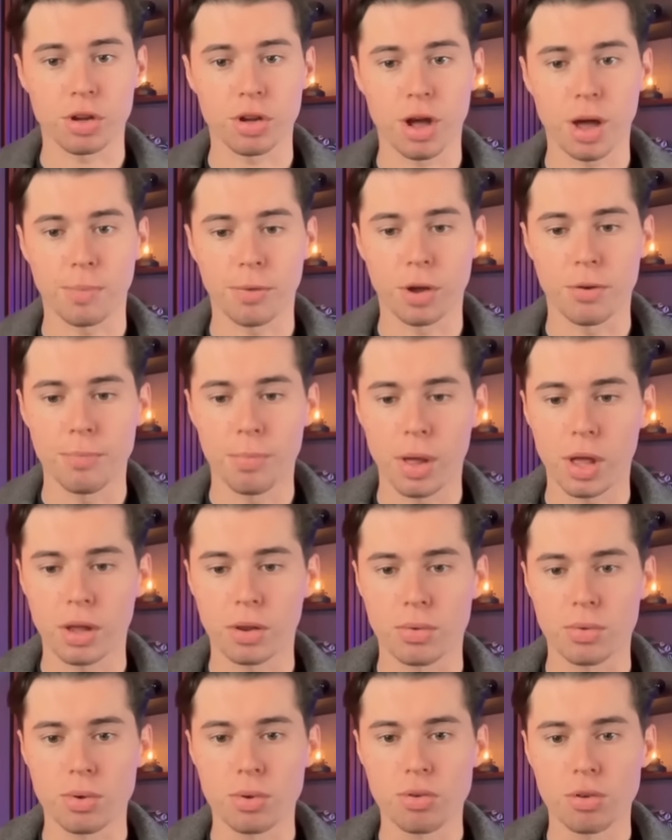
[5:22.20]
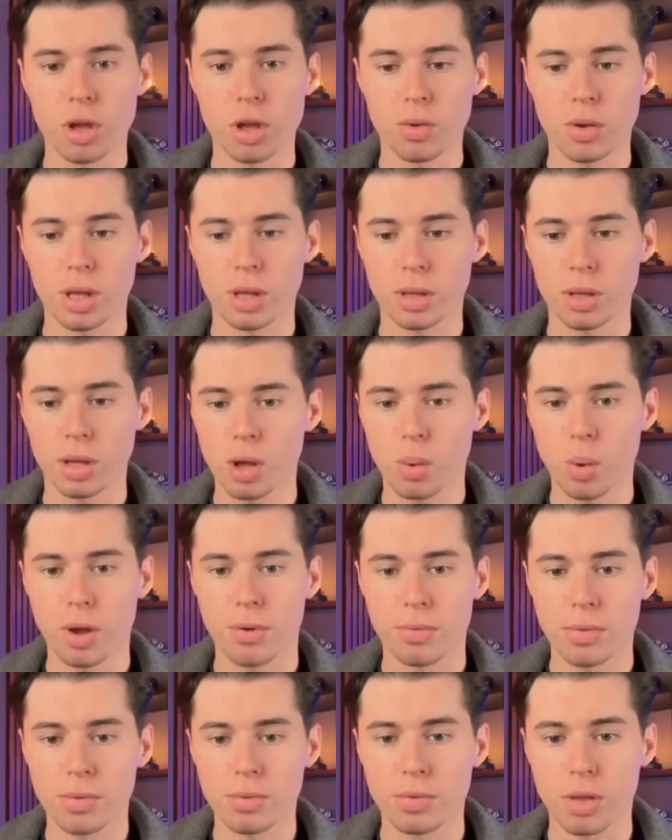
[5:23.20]
a couple of minutes to generate, and
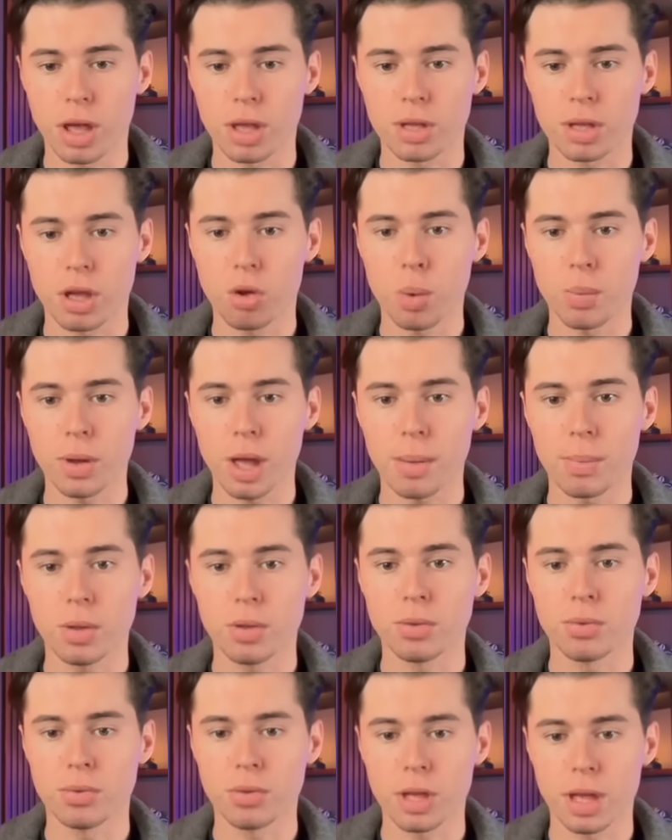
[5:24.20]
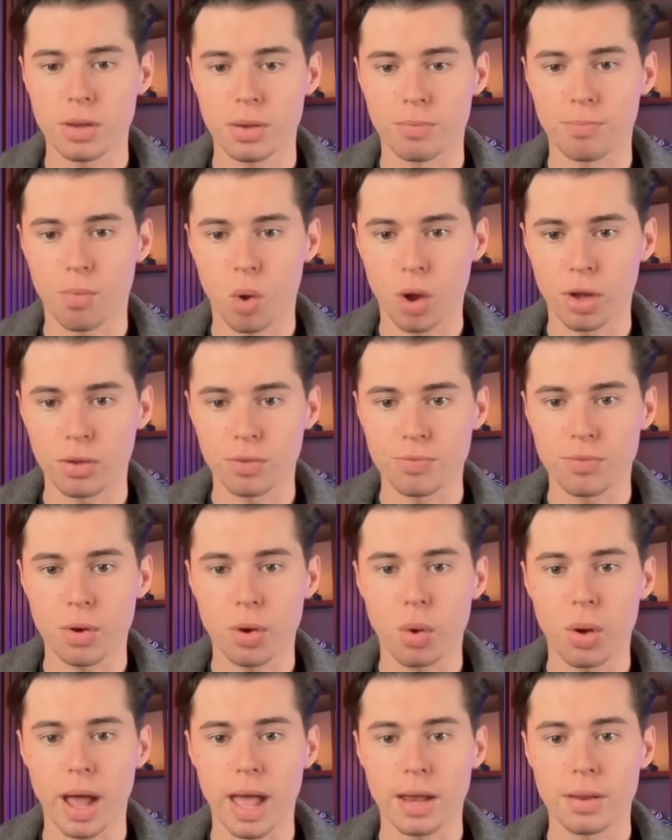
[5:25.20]
once it's done, you'll be able to select a voice for
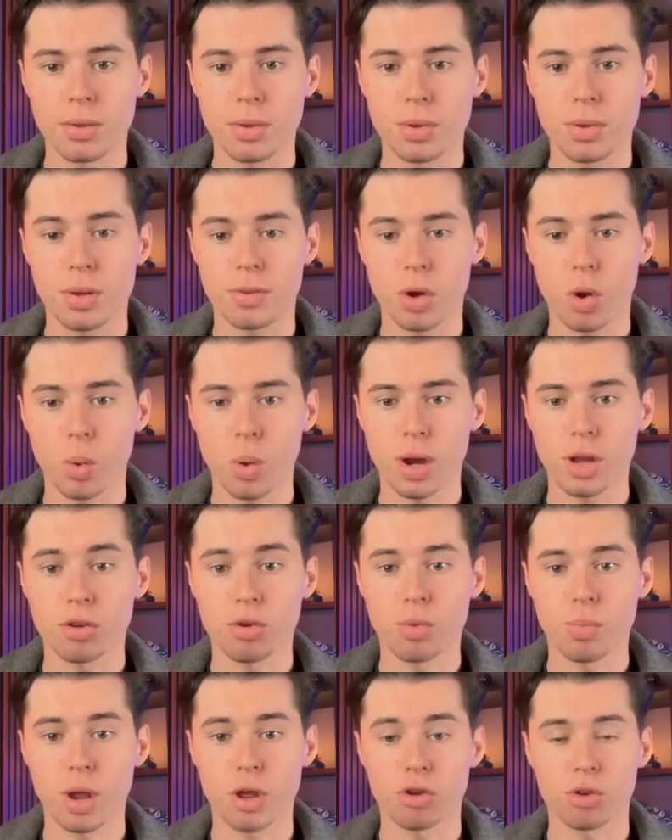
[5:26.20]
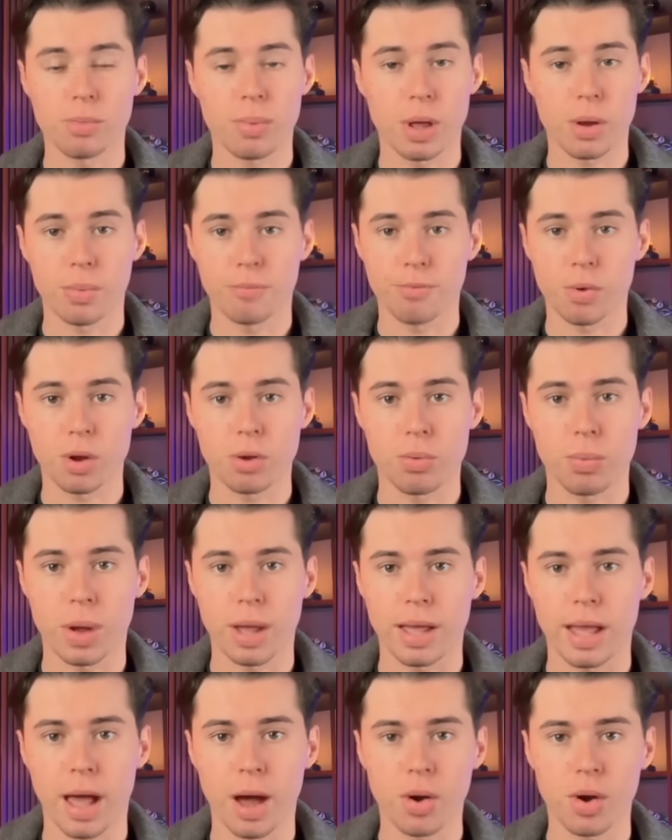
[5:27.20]
your actor. Don't worry too much about the voice
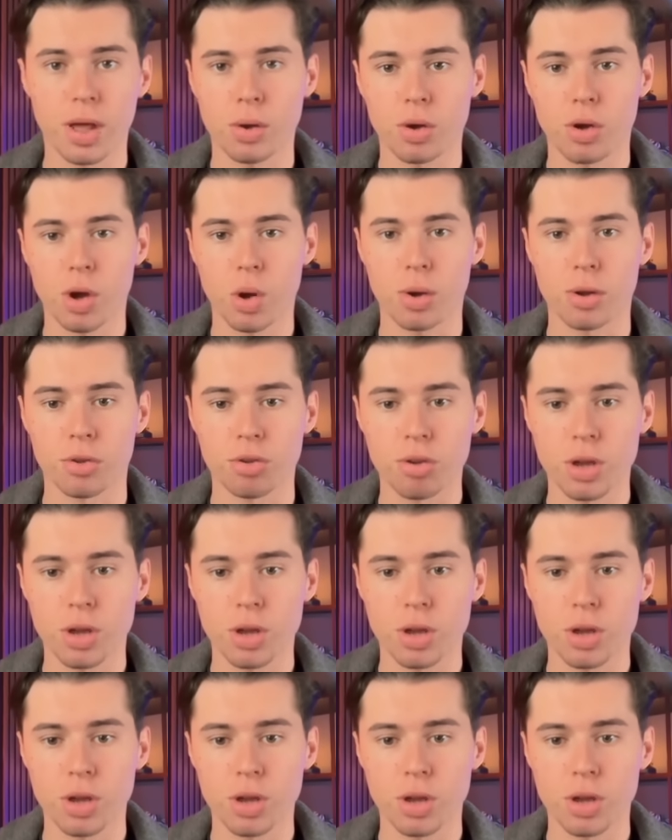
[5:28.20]
right now, you can always